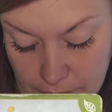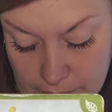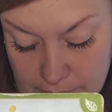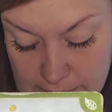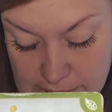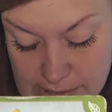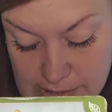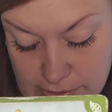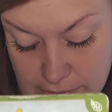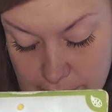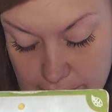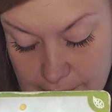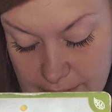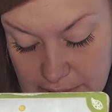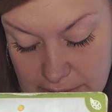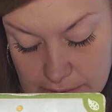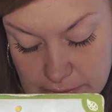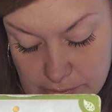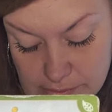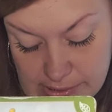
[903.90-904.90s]
with this two of
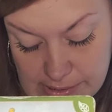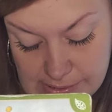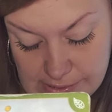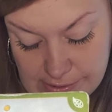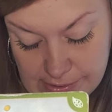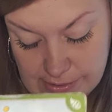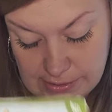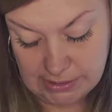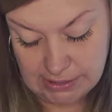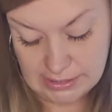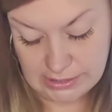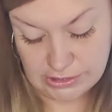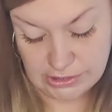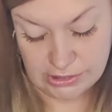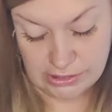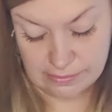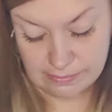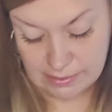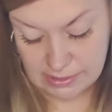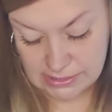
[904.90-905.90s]
pentacles as your
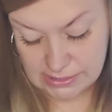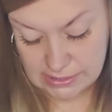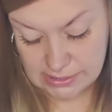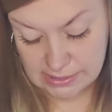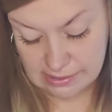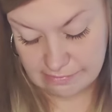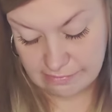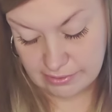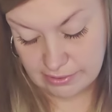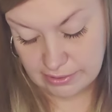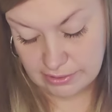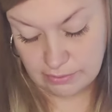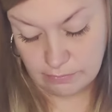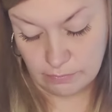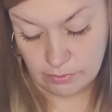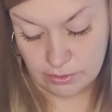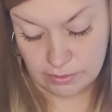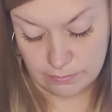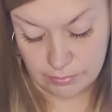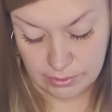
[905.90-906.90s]
intentions pisces i feel like you
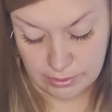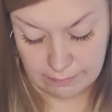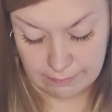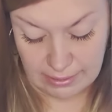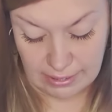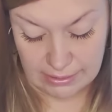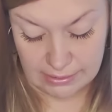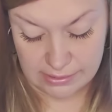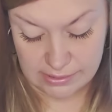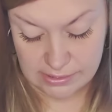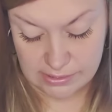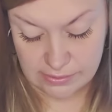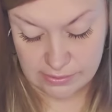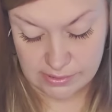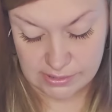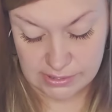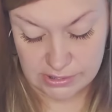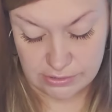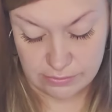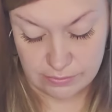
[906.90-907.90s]
want to bring balance to a
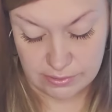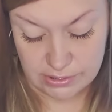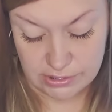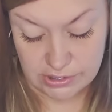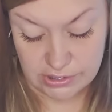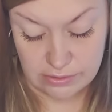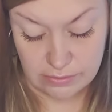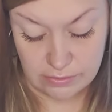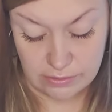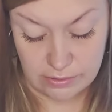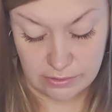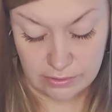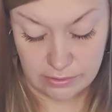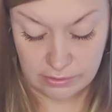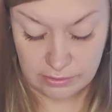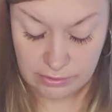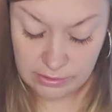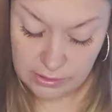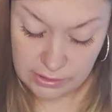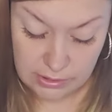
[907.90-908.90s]
situation or
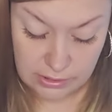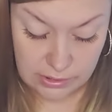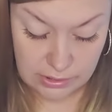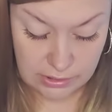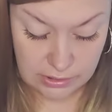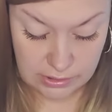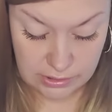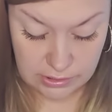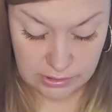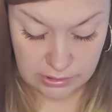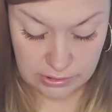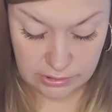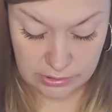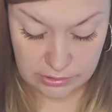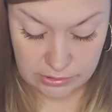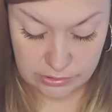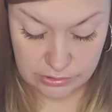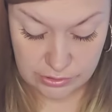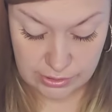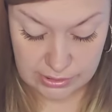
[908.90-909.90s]
you're
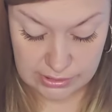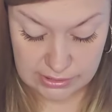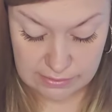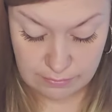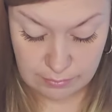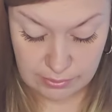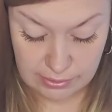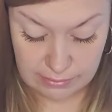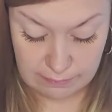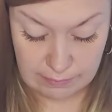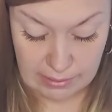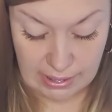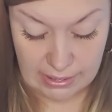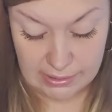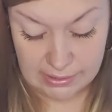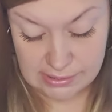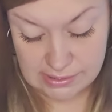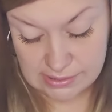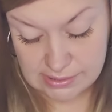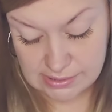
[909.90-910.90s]
you're trying to bring
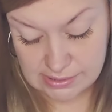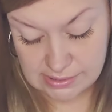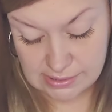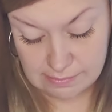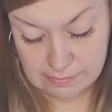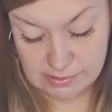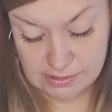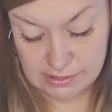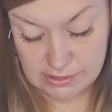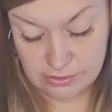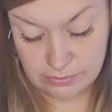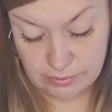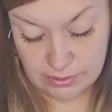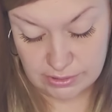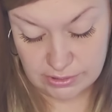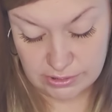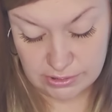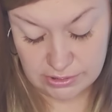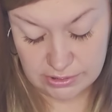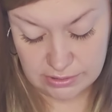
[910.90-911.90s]
balance to some
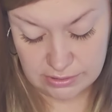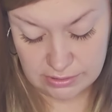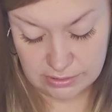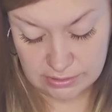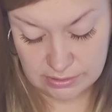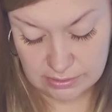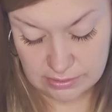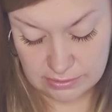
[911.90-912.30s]
situation